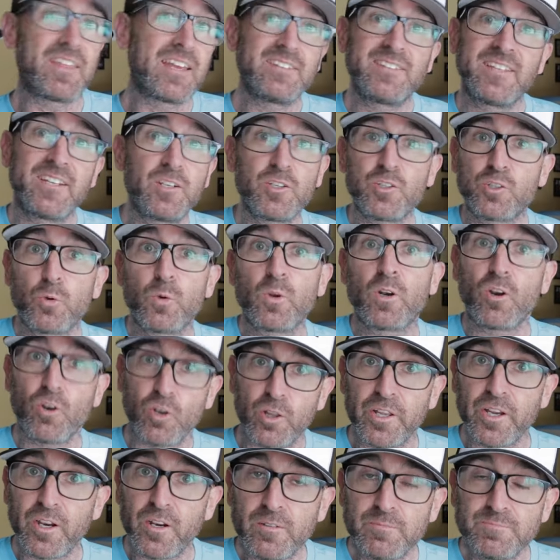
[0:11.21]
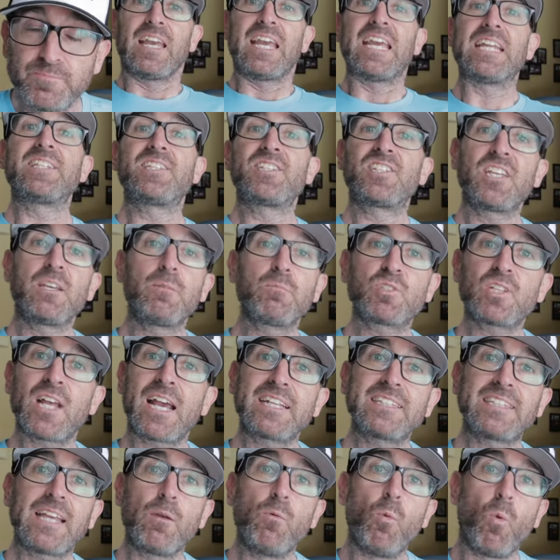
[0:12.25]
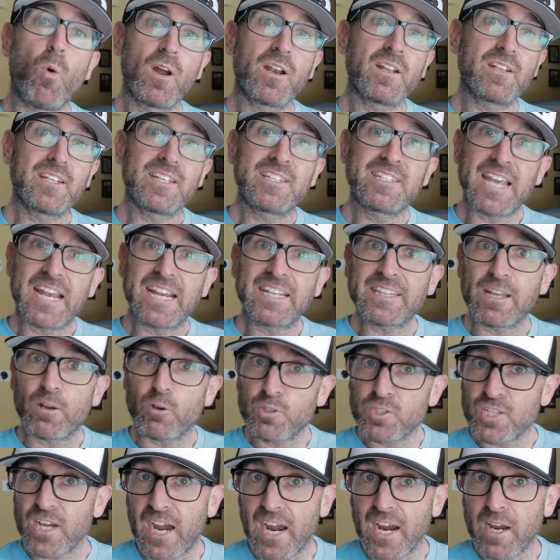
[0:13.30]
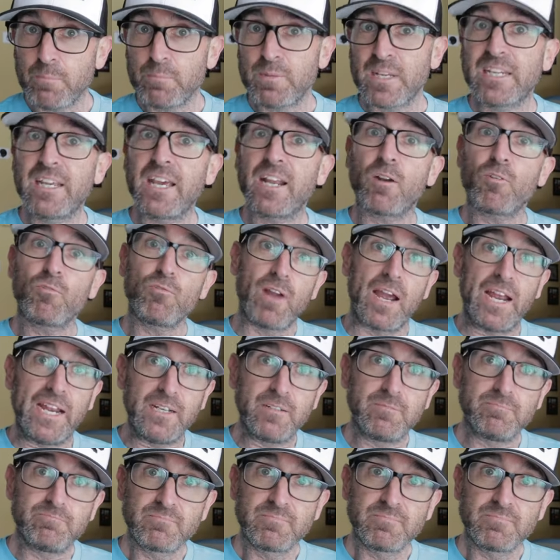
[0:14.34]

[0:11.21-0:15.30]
they didn't do it earlier. It seems like they wanted to take their time to get it right.